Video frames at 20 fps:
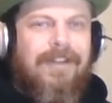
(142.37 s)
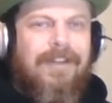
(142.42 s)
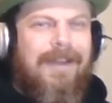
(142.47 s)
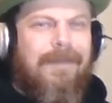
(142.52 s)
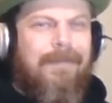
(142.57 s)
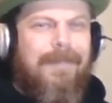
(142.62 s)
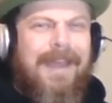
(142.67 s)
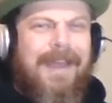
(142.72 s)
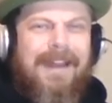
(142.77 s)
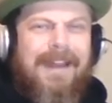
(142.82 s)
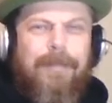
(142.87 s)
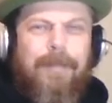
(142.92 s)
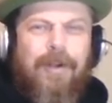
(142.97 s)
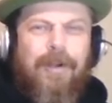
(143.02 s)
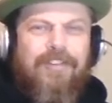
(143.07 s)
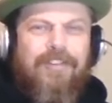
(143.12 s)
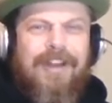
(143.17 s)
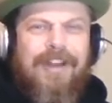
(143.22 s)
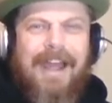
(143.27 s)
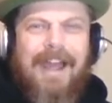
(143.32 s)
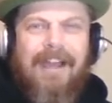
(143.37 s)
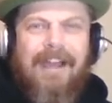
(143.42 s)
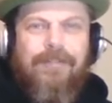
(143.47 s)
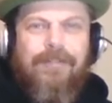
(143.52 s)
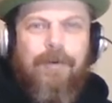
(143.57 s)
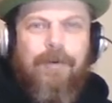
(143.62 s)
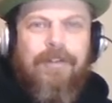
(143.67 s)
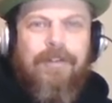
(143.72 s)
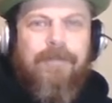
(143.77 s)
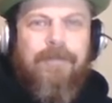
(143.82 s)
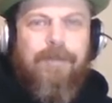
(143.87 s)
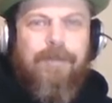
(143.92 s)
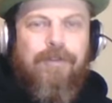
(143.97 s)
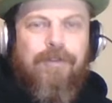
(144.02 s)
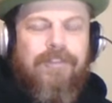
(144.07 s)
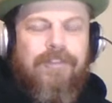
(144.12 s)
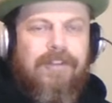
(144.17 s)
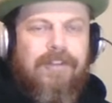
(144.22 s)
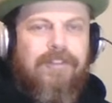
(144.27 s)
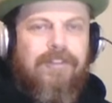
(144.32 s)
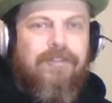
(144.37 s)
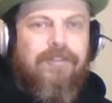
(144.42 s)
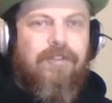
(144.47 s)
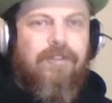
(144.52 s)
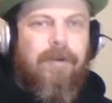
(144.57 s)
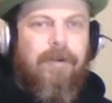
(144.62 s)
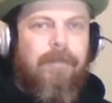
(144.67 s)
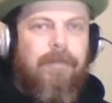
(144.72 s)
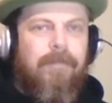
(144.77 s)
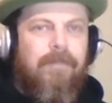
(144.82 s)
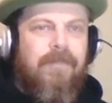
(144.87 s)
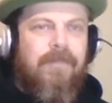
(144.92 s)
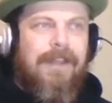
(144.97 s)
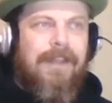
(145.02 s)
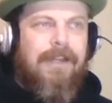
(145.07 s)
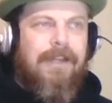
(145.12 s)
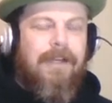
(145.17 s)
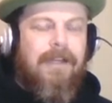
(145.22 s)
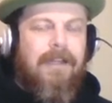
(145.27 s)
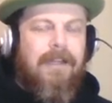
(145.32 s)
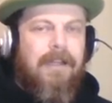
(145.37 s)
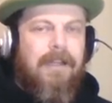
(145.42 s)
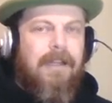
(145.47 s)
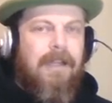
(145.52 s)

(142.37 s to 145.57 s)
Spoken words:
about a box and a half worth of boosters from getting